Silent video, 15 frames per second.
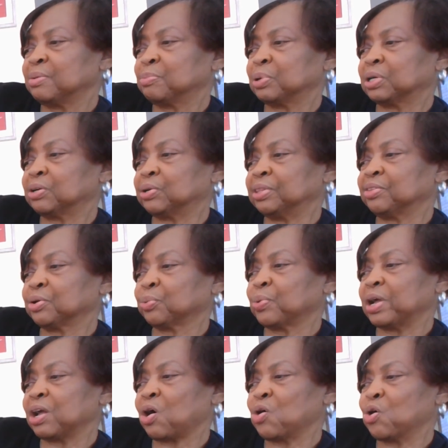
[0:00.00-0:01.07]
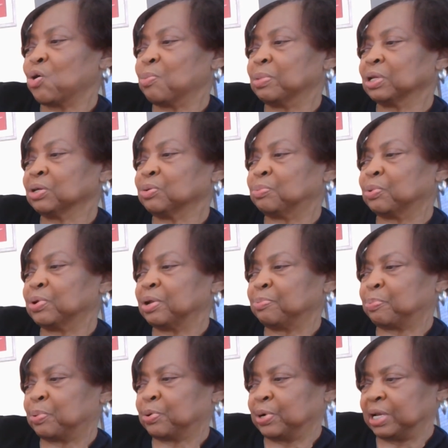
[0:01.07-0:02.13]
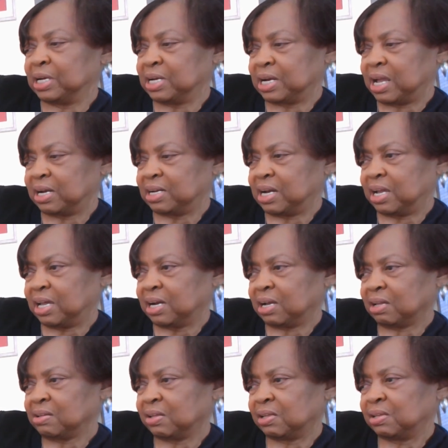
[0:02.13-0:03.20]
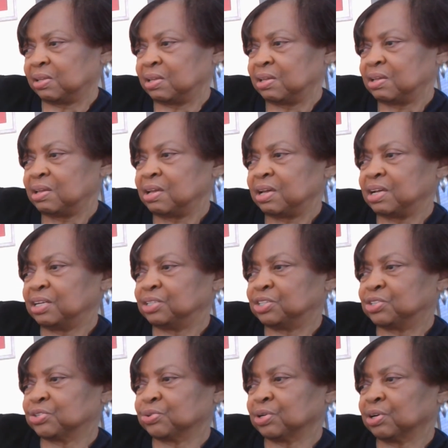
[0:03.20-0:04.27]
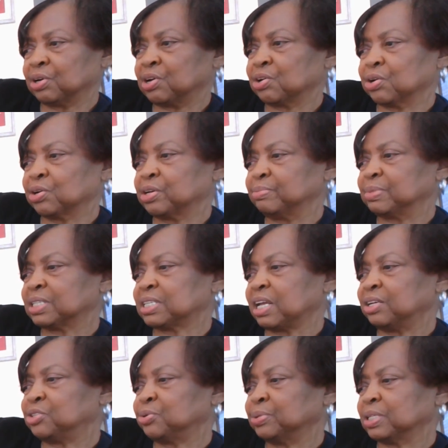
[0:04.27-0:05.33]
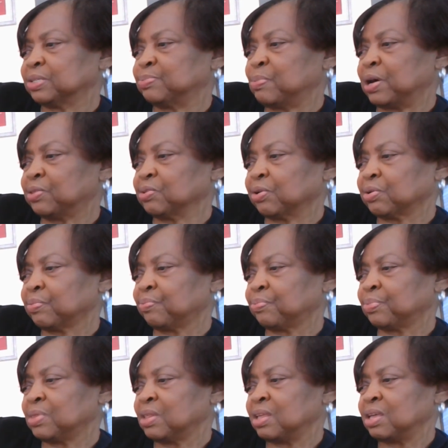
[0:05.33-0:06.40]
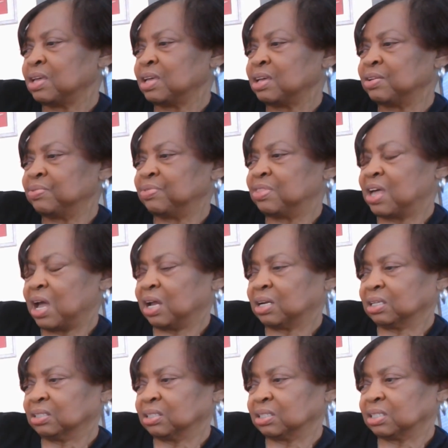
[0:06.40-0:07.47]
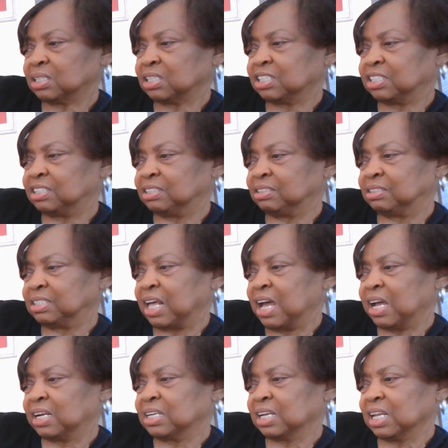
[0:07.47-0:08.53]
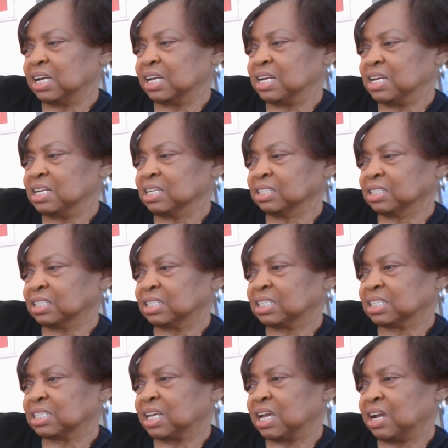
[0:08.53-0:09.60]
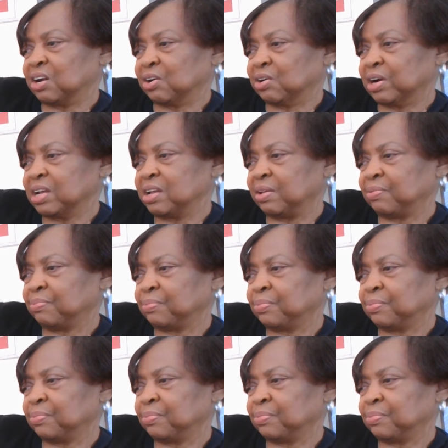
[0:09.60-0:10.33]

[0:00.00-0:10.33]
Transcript: But on their way home, a little boy pointed at Nana, and Zura heard him say to his mother, That lady looks scary.